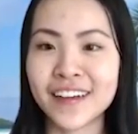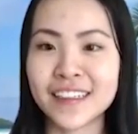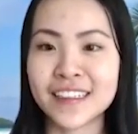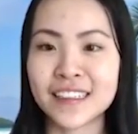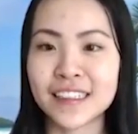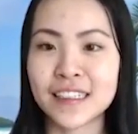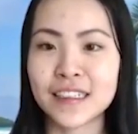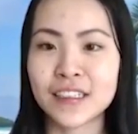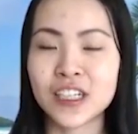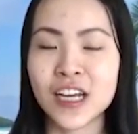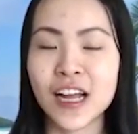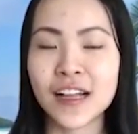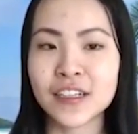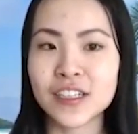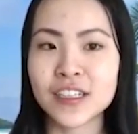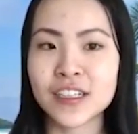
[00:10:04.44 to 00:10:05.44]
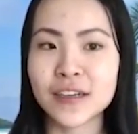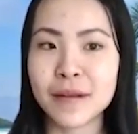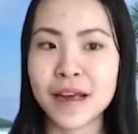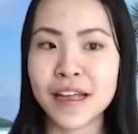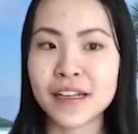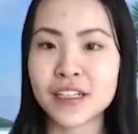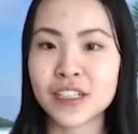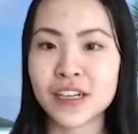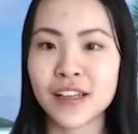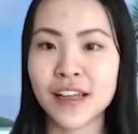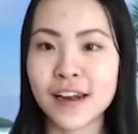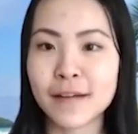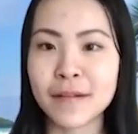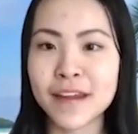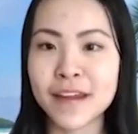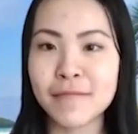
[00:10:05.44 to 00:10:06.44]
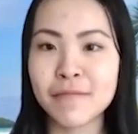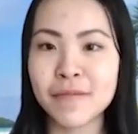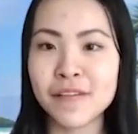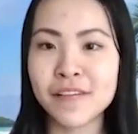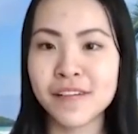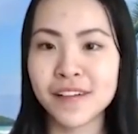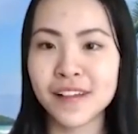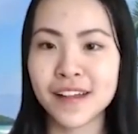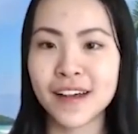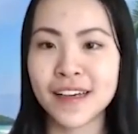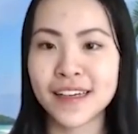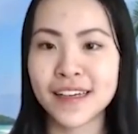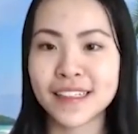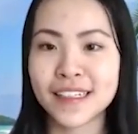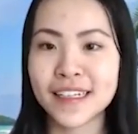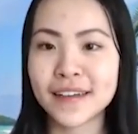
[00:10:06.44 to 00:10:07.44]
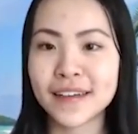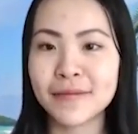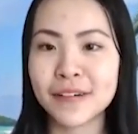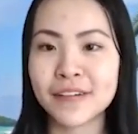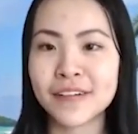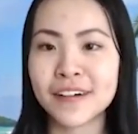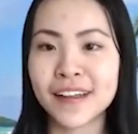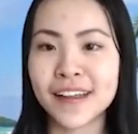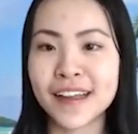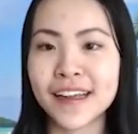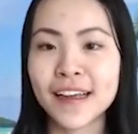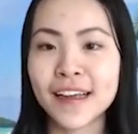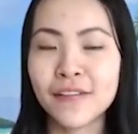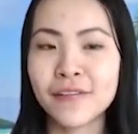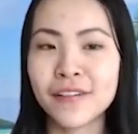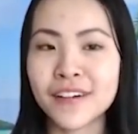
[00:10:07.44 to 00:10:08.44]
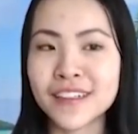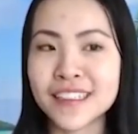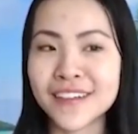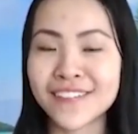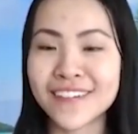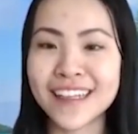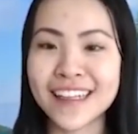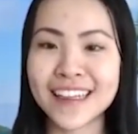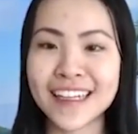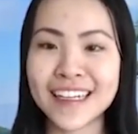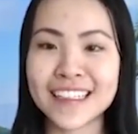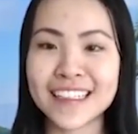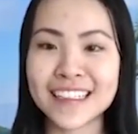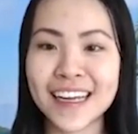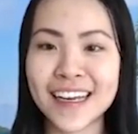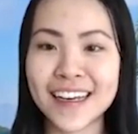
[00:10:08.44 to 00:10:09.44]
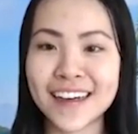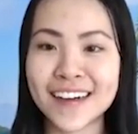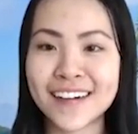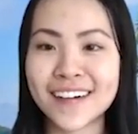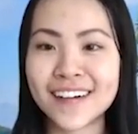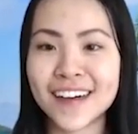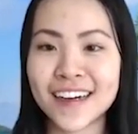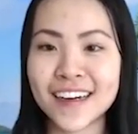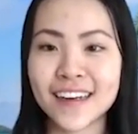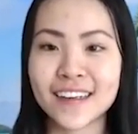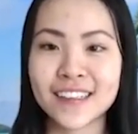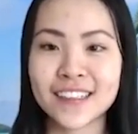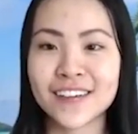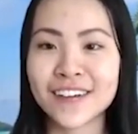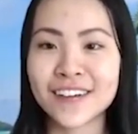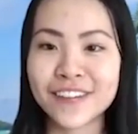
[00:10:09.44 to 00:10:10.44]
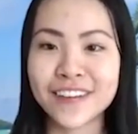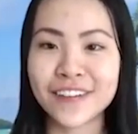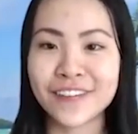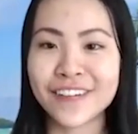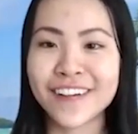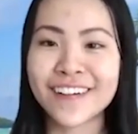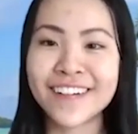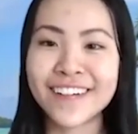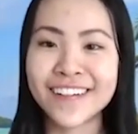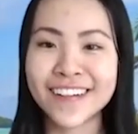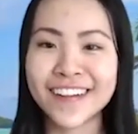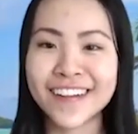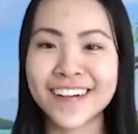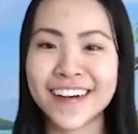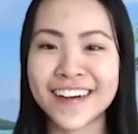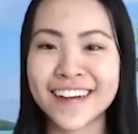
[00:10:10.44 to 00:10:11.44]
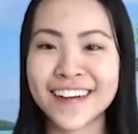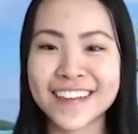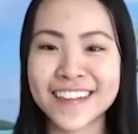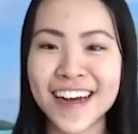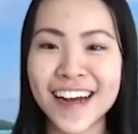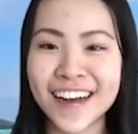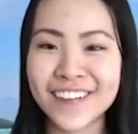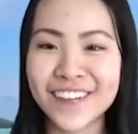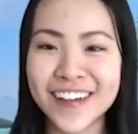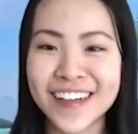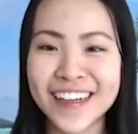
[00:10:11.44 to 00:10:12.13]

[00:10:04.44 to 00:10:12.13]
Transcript: Is it challenging to manage a lot of people on your team? Or like, what are some of the things that are sort of difficult during your job?